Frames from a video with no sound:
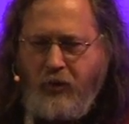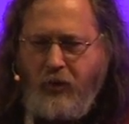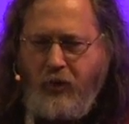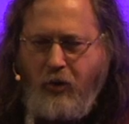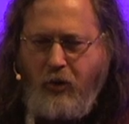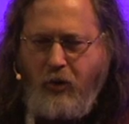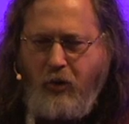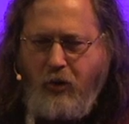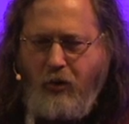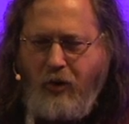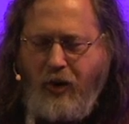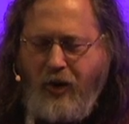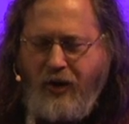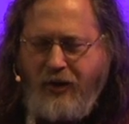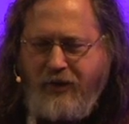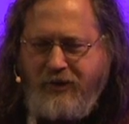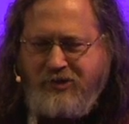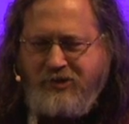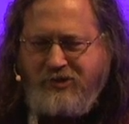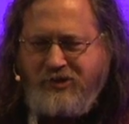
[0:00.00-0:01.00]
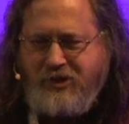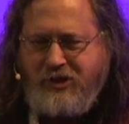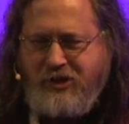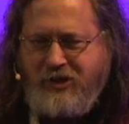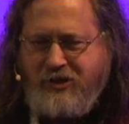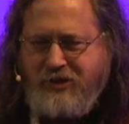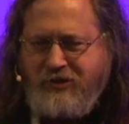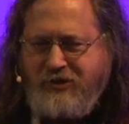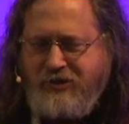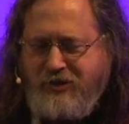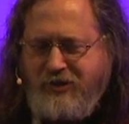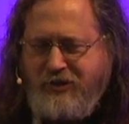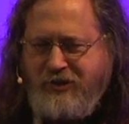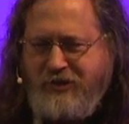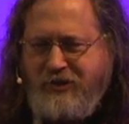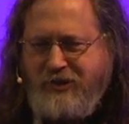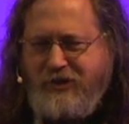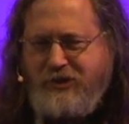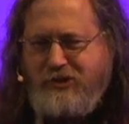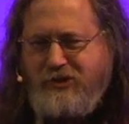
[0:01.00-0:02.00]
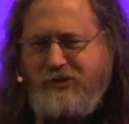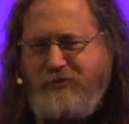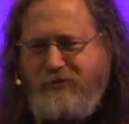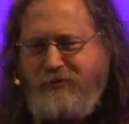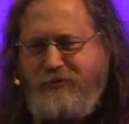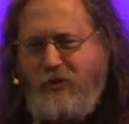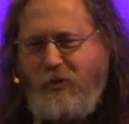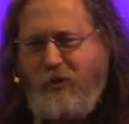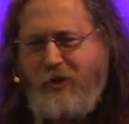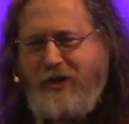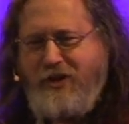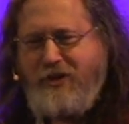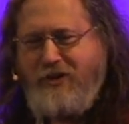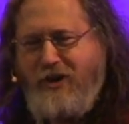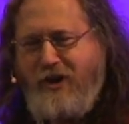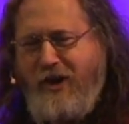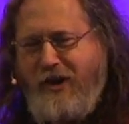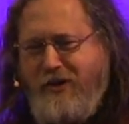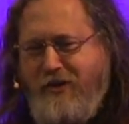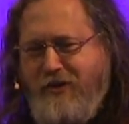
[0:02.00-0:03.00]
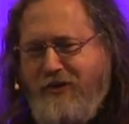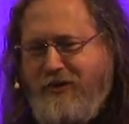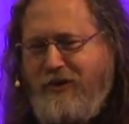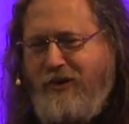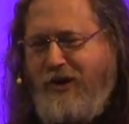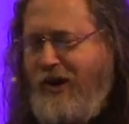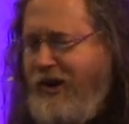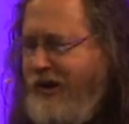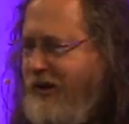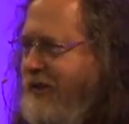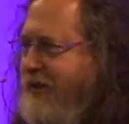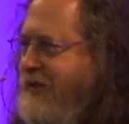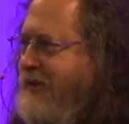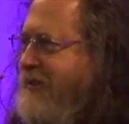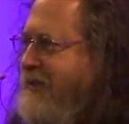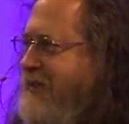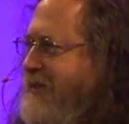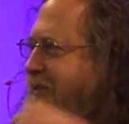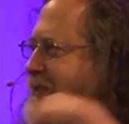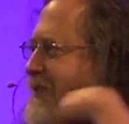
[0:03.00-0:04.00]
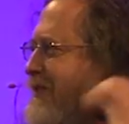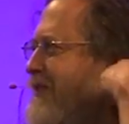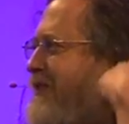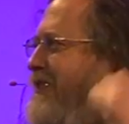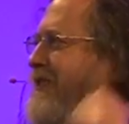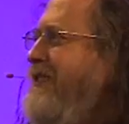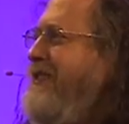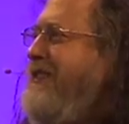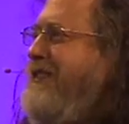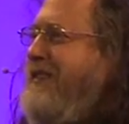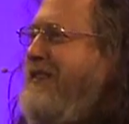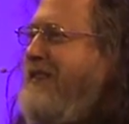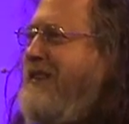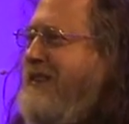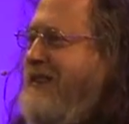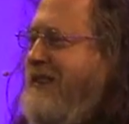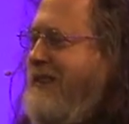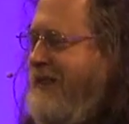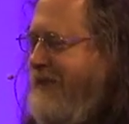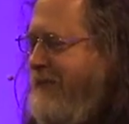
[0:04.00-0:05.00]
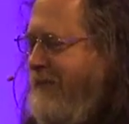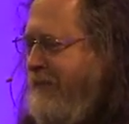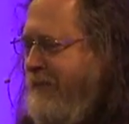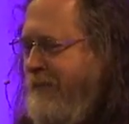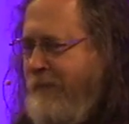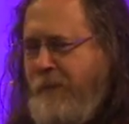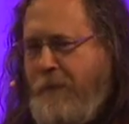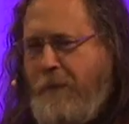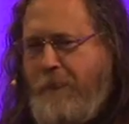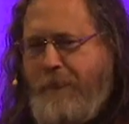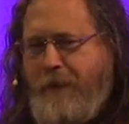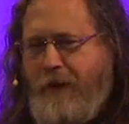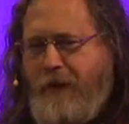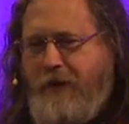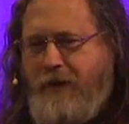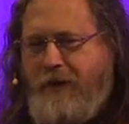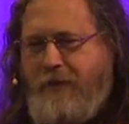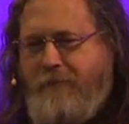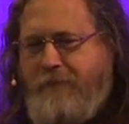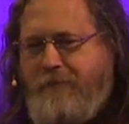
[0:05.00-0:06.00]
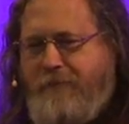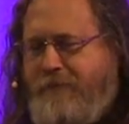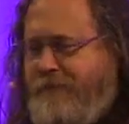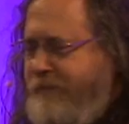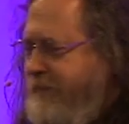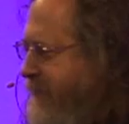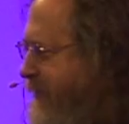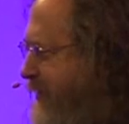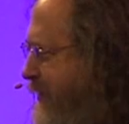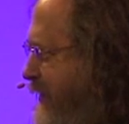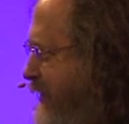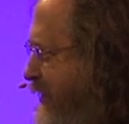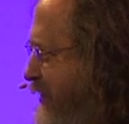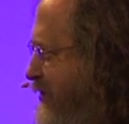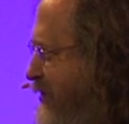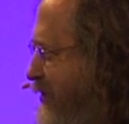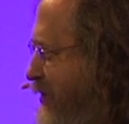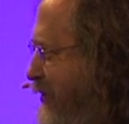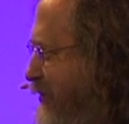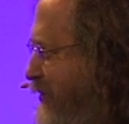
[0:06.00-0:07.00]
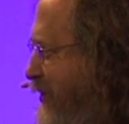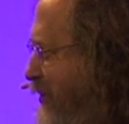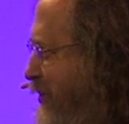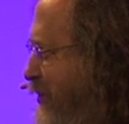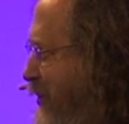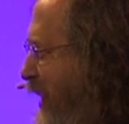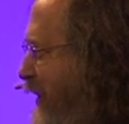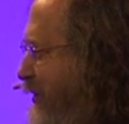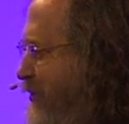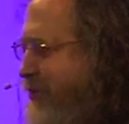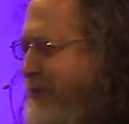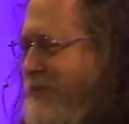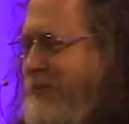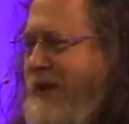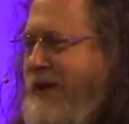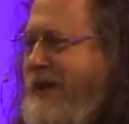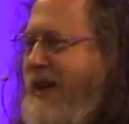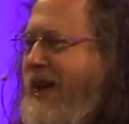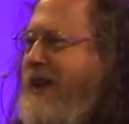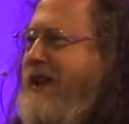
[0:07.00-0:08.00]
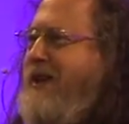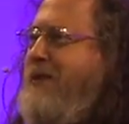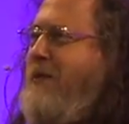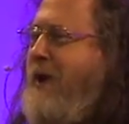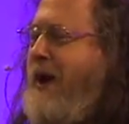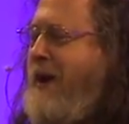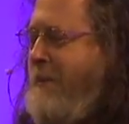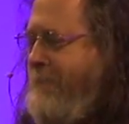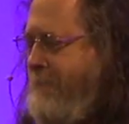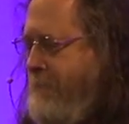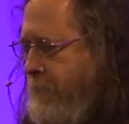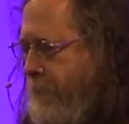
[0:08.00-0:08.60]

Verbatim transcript: Oh, I see. It's 49 o'clock. It's tilted away from me. Anyway,